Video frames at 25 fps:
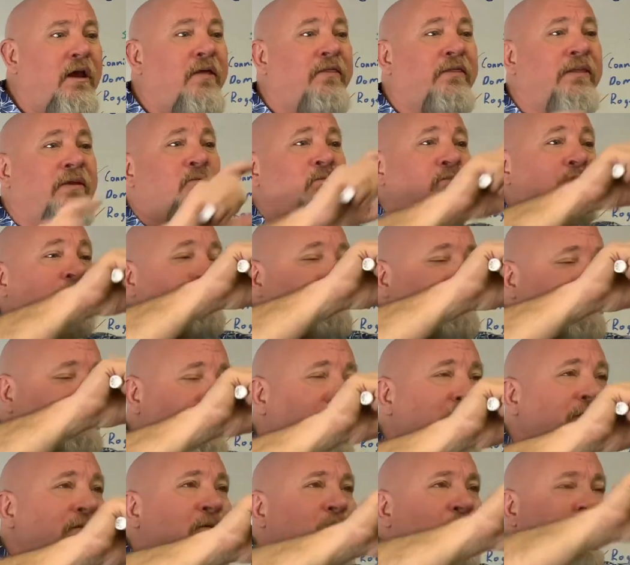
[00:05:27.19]

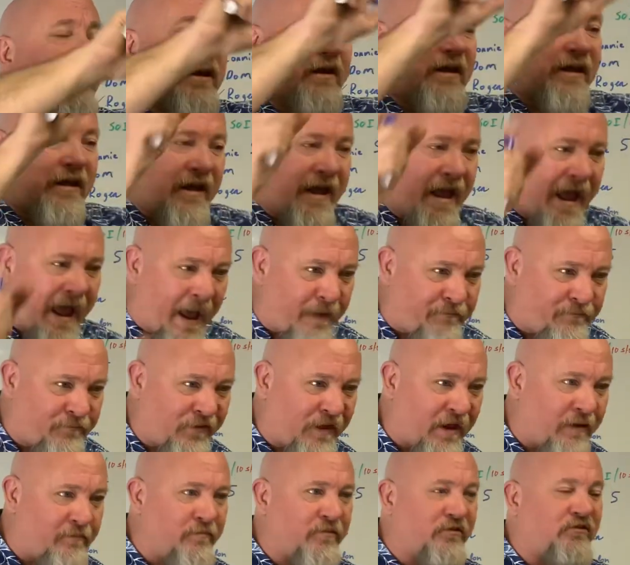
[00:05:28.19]
And then we're going to cap
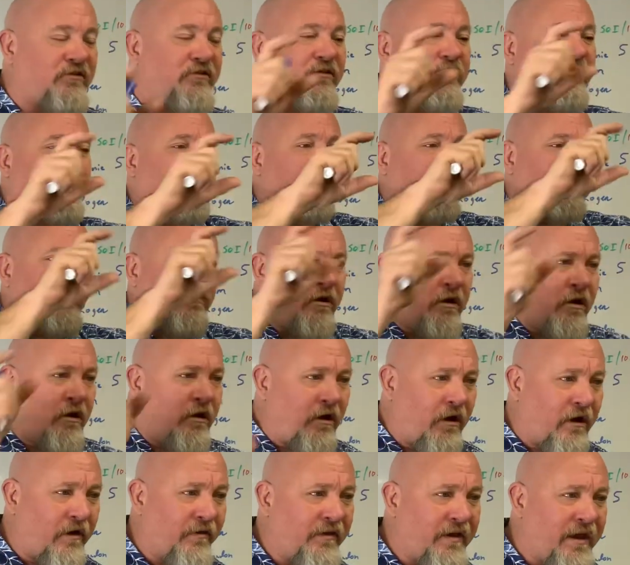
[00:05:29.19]
that material
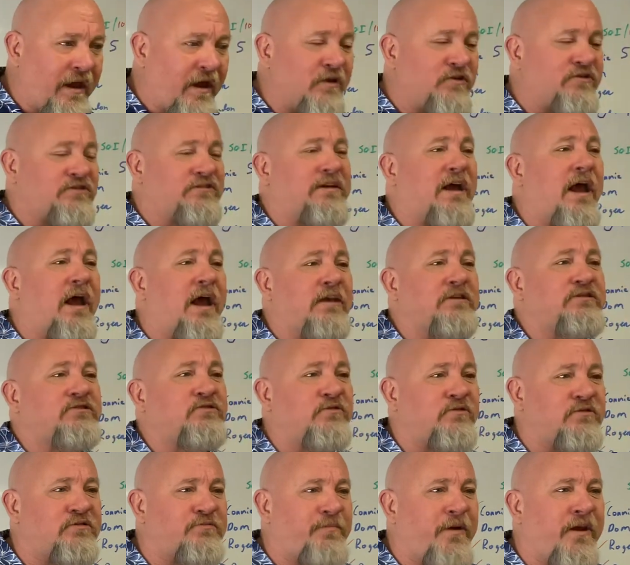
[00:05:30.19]
on the outside so
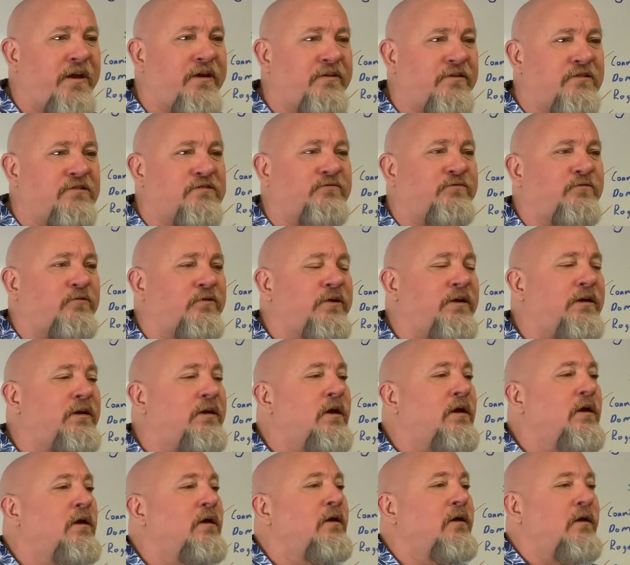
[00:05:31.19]
it's maintenance free,
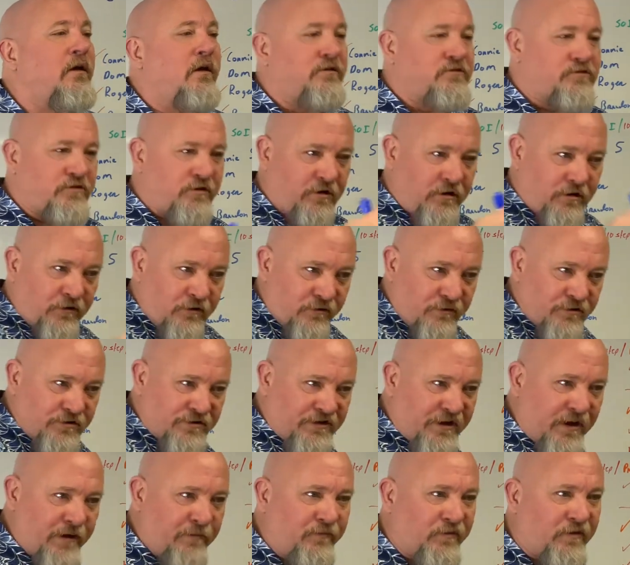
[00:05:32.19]
so you can do the
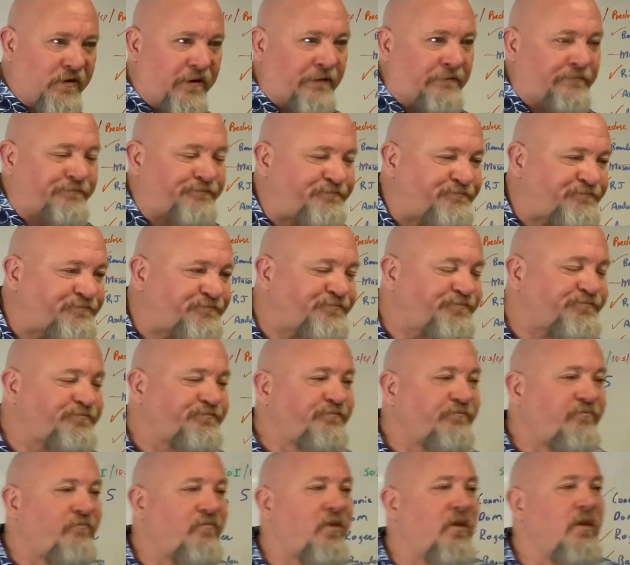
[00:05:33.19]
same thing.
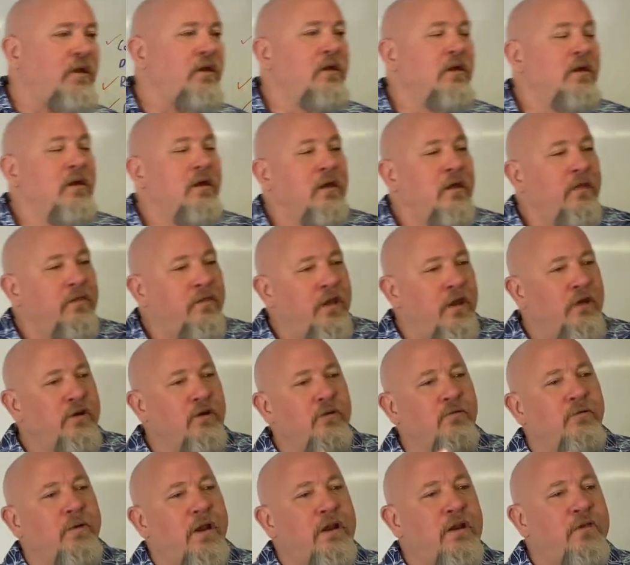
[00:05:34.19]
Then
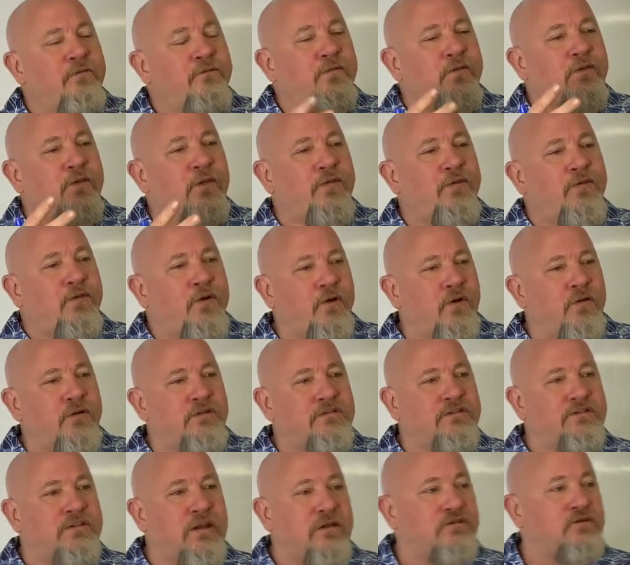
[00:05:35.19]
you're ready for the third
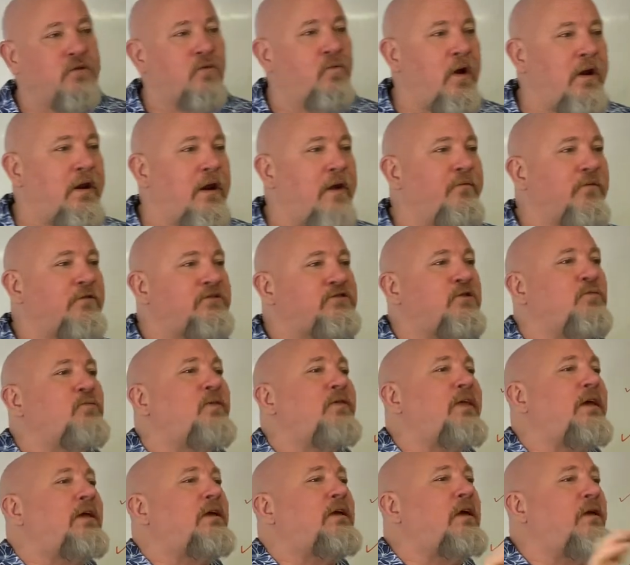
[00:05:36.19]
step. So when
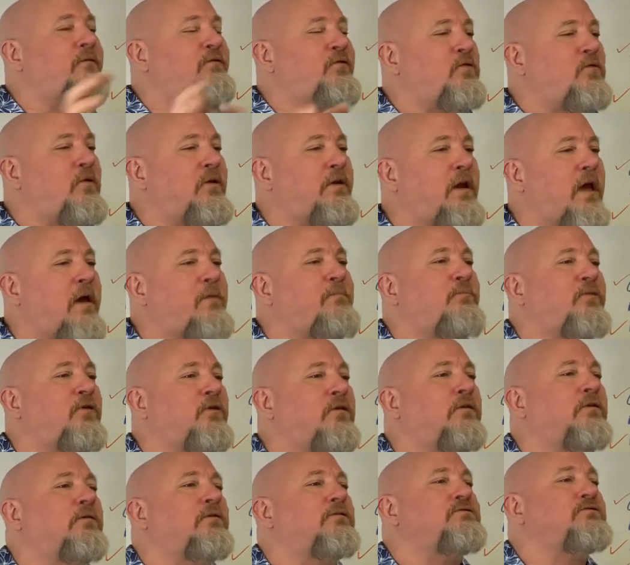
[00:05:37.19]
they give you a
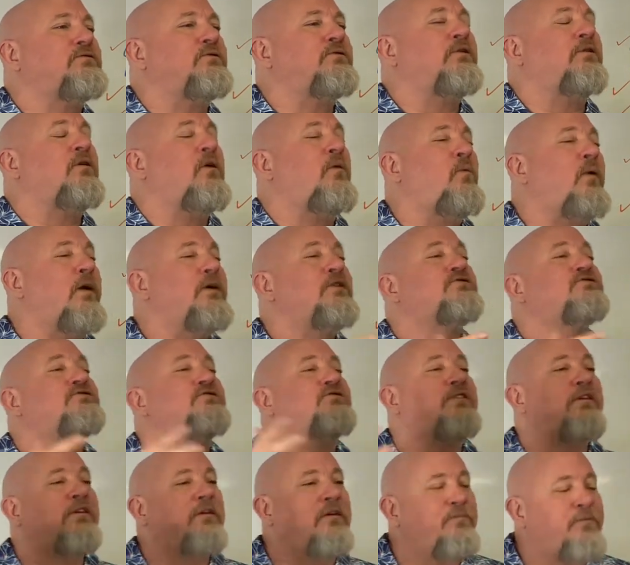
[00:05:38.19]
number, so you go, what did you
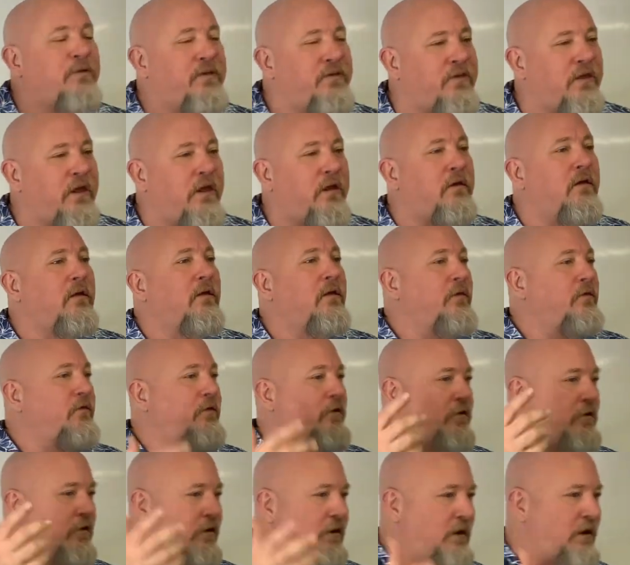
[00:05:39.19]
think it'd be then?
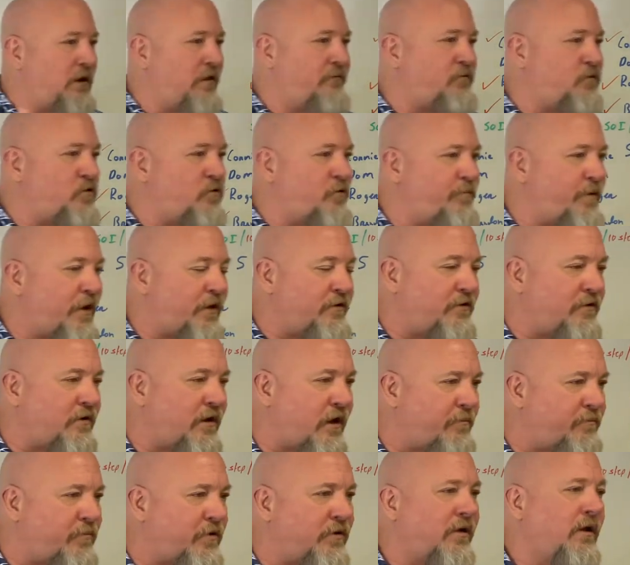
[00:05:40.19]
They're going to give you a better
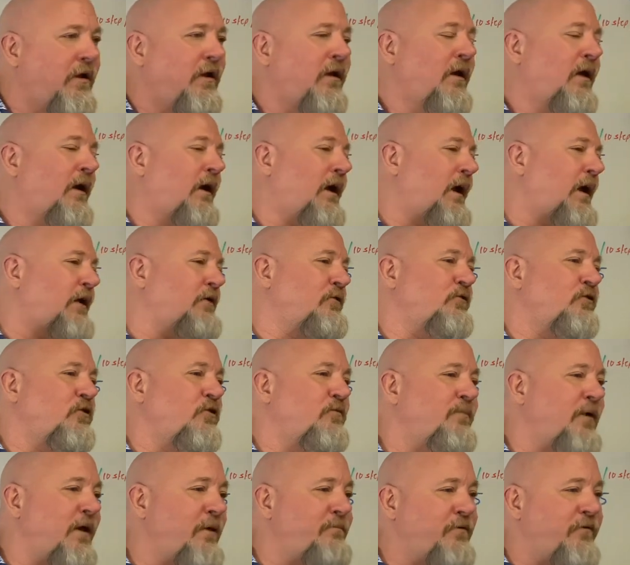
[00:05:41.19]
number. I don't know,
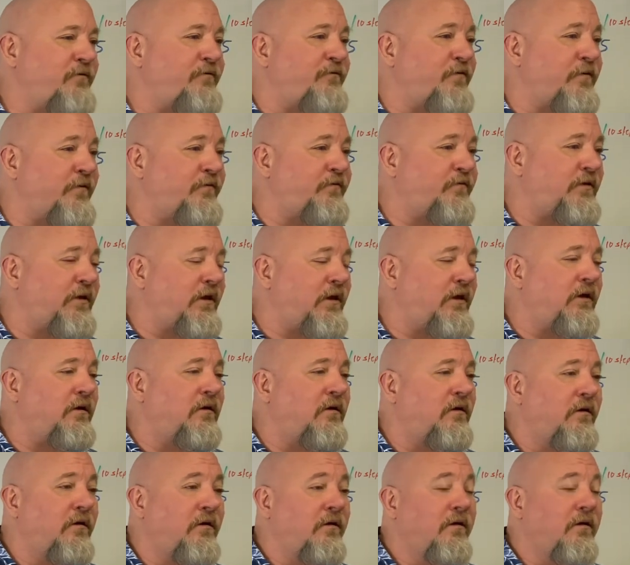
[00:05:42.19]
maybe 15,